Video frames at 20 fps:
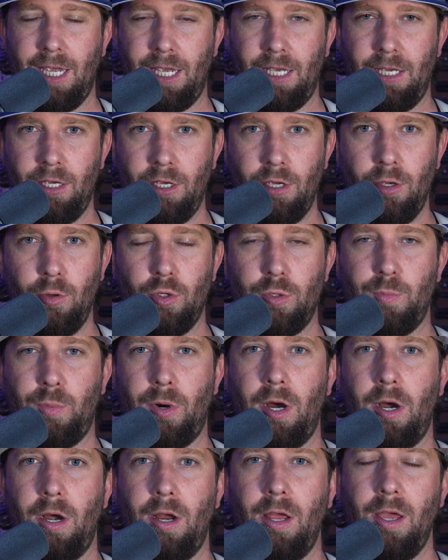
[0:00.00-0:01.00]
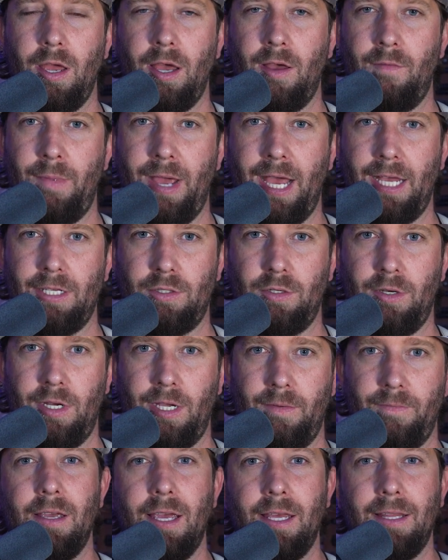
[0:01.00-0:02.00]
a huge part of
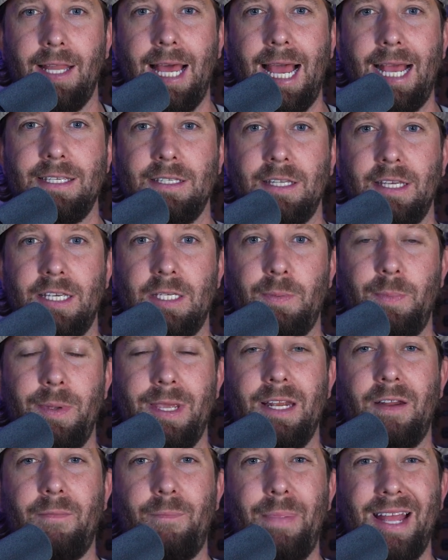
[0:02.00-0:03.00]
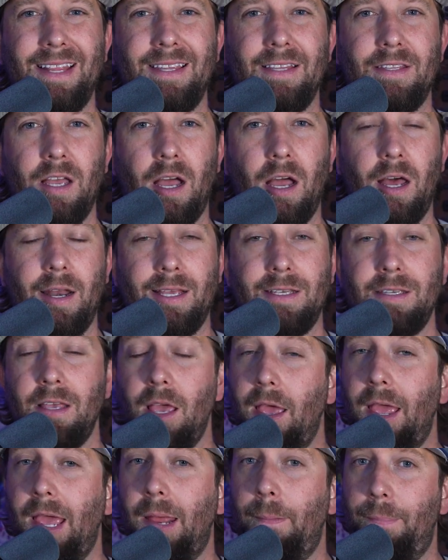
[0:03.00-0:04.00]
mastery. And lastly, speaking of pentatonics
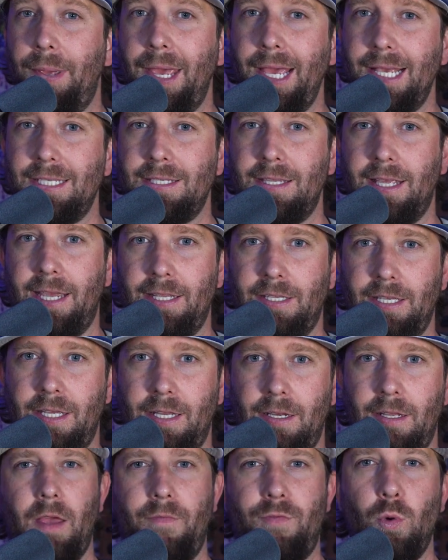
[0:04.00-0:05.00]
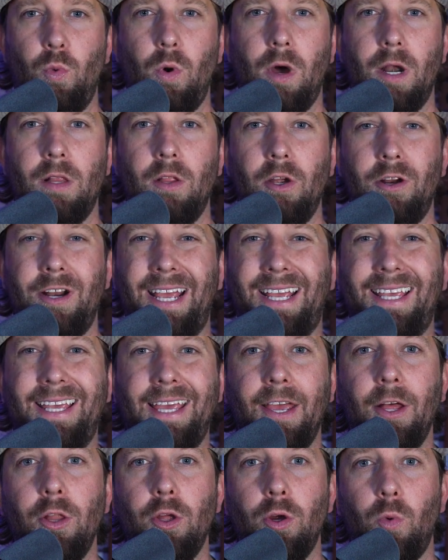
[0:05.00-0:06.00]
and pick slanting, if you want to learn a
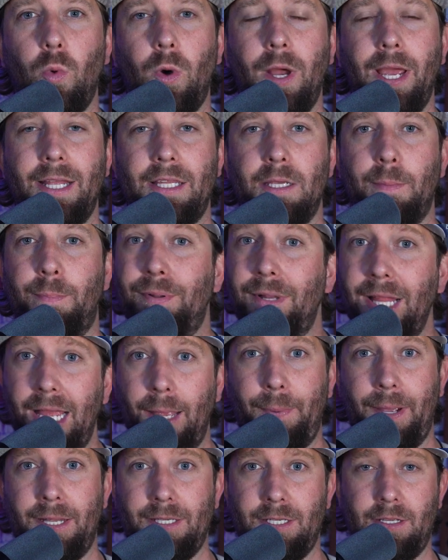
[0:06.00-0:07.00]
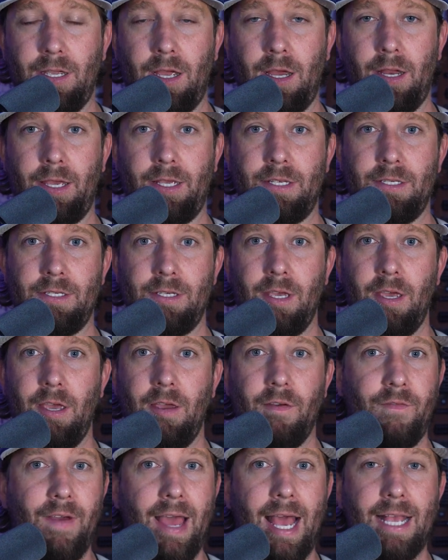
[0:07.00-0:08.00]
killer way to play pentatonics
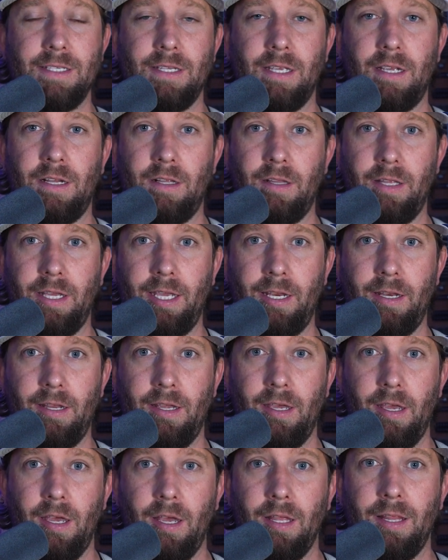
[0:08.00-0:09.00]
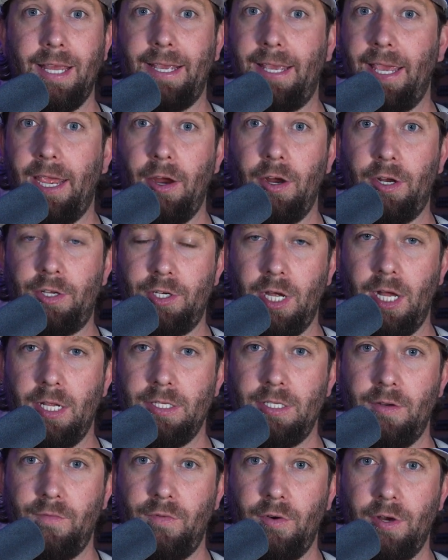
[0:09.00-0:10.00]
fast and clean, like Eric
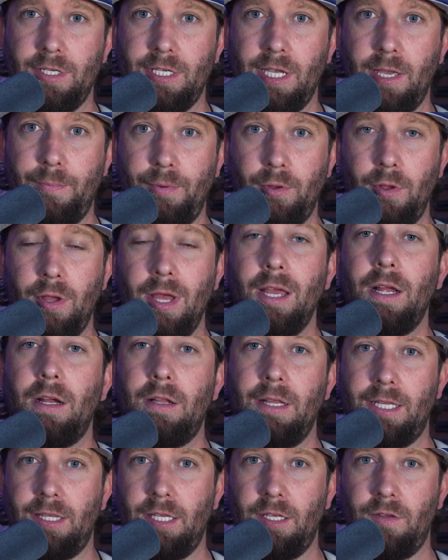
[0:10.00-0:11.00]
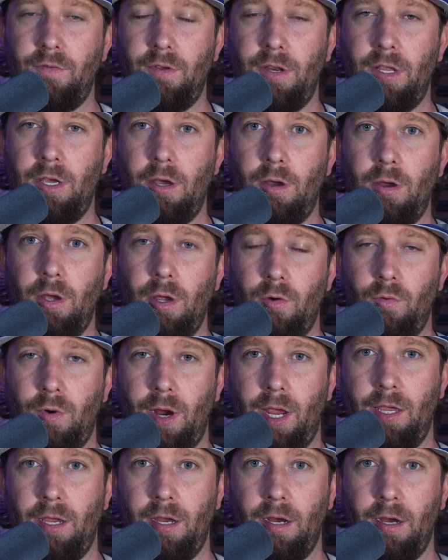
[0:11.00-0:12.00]
Johnson, for example, click this video
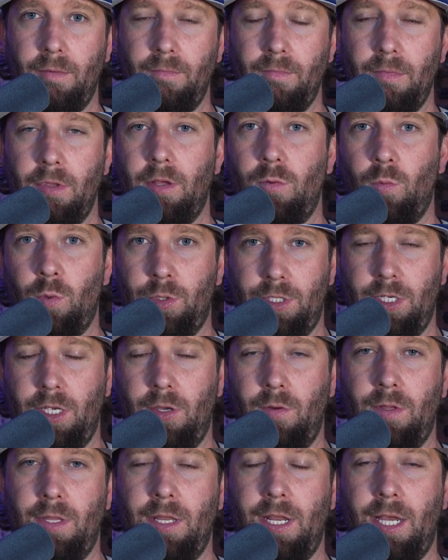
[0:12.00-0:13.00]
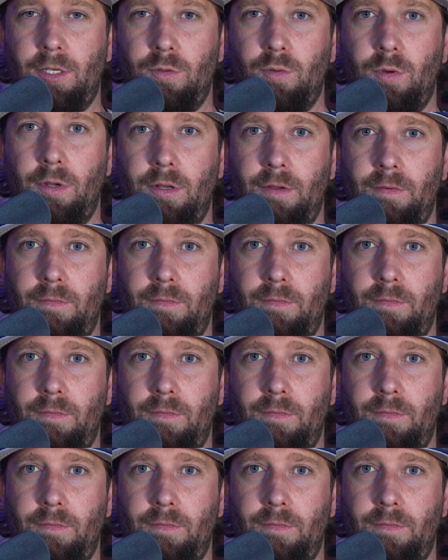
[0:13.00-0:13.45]
right here. And we'll see you in the next one.